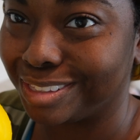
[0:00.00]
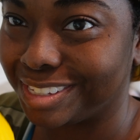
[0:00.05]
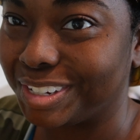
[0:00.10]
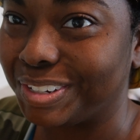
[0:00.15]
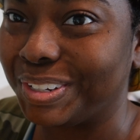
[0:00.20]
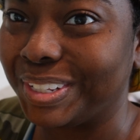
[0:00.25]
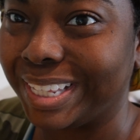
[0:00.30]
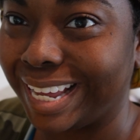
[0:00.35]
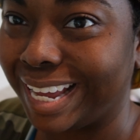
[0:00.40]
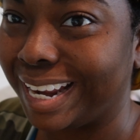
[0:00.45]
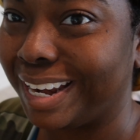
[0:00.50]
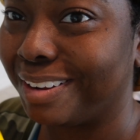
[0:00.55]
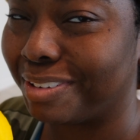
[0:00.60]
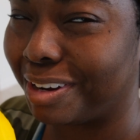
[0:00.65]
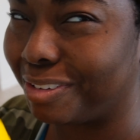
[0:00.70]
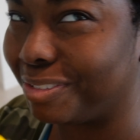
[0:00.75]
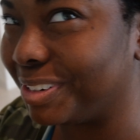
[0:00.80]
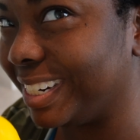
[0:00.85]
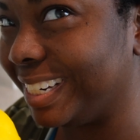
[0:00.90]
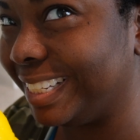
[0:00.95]
tell you in the end if I
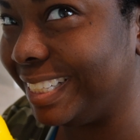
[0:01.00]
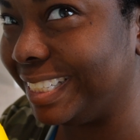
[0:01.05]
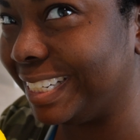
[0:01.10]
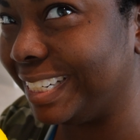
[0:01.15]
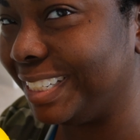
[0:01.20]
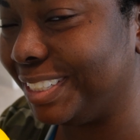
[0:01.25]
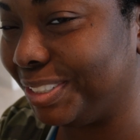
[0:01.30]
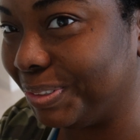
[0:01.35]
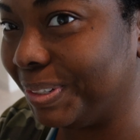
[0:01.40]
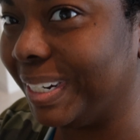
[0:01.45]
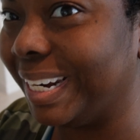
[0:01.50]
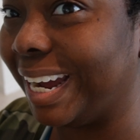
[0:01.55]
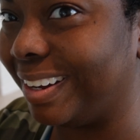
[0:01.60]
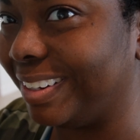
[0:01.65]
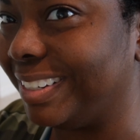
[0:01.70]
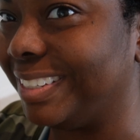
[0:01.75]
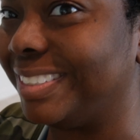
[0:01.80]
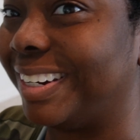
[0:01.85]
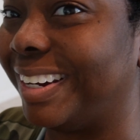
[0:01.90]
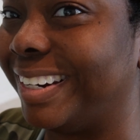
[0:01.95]
really did do it how
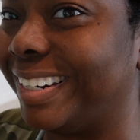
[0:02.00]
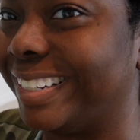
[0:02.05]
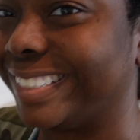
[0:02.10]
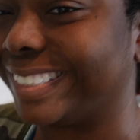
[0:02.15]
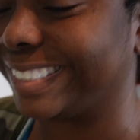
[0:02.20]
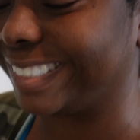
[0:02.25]
he taught us.